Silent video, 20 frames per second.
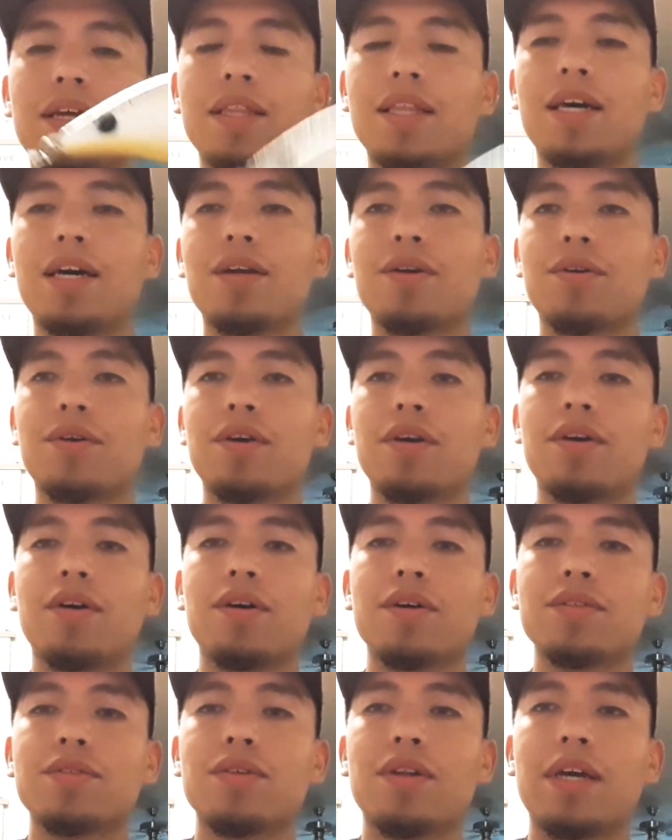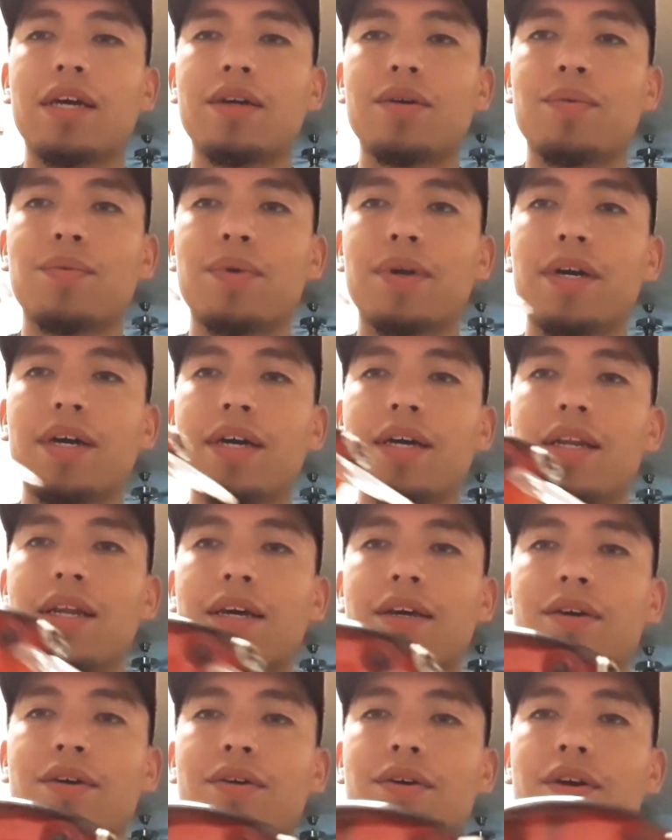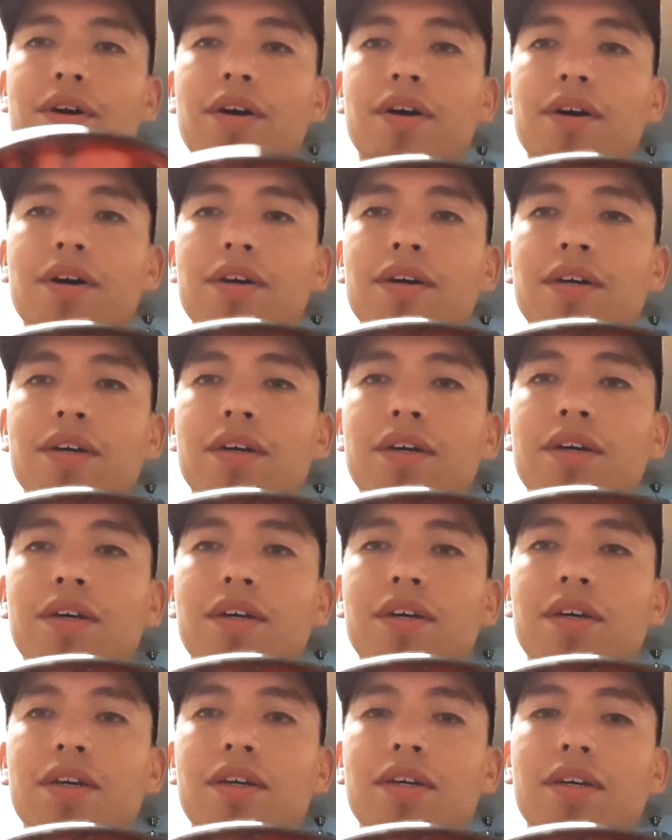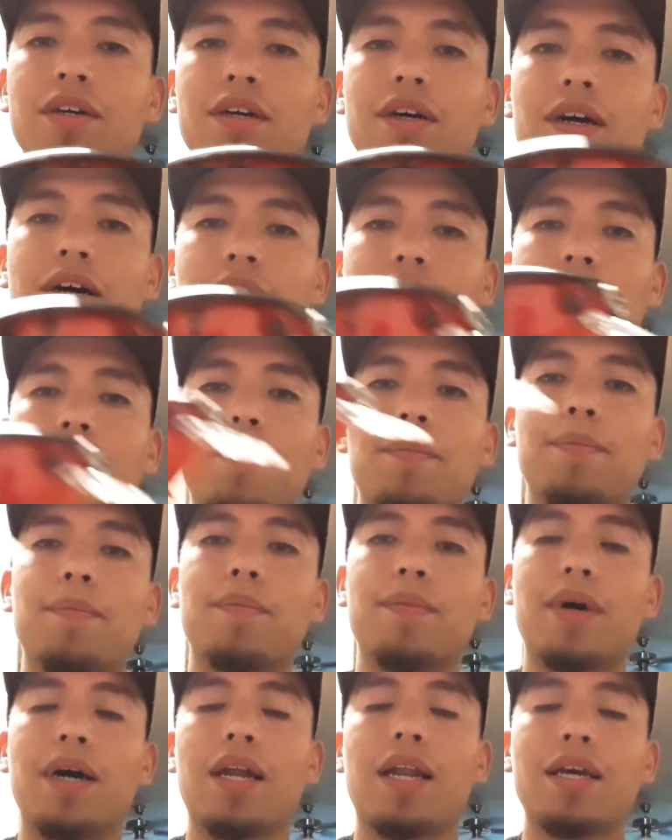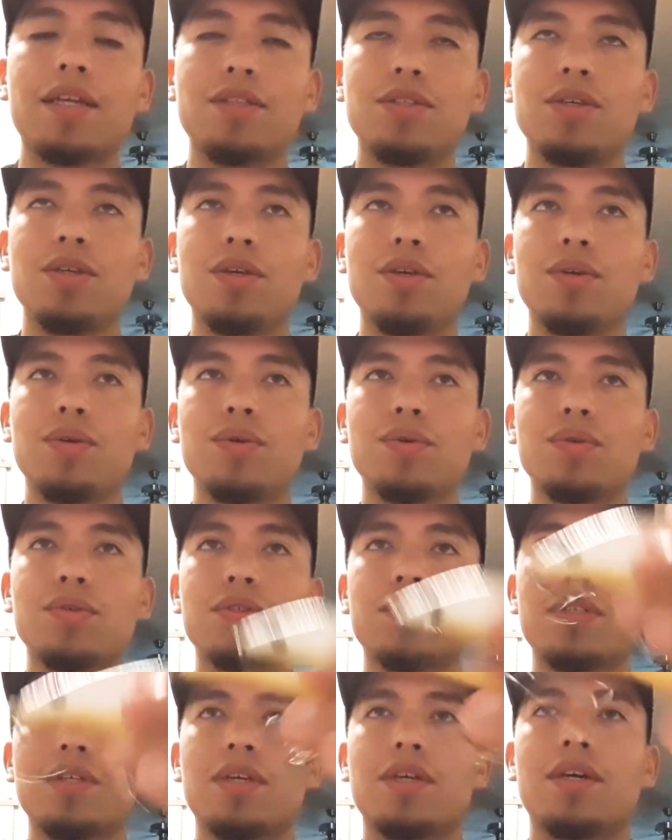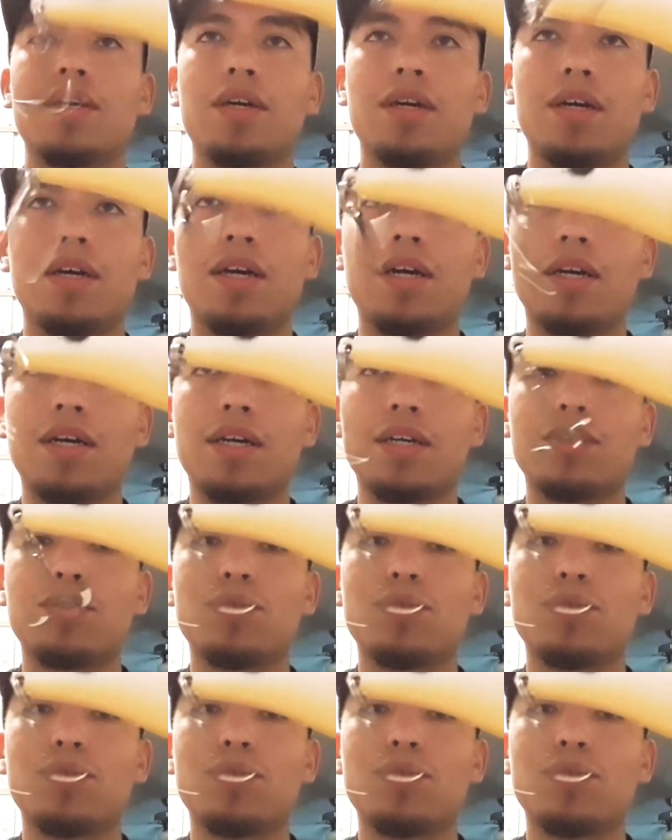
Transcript: like that, or also like a red, like a craw. I like to use a